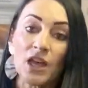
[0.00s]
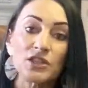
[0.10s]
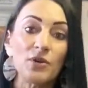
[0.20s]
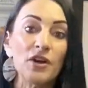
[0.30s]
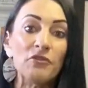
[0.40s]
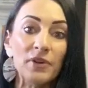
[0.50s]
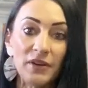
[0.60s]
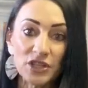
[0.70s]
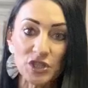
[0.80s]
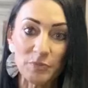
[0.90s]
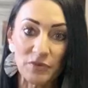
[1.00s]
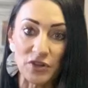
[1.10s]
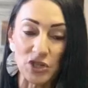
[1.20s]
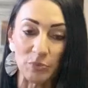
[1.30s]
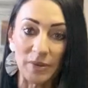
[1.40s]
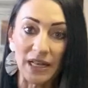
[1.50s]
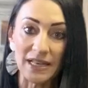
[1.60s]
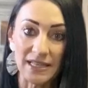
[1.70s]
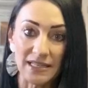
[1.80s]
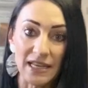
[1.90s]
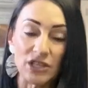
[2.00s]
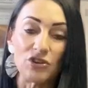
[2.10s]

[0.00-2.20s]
So a very superficial peel, as I said,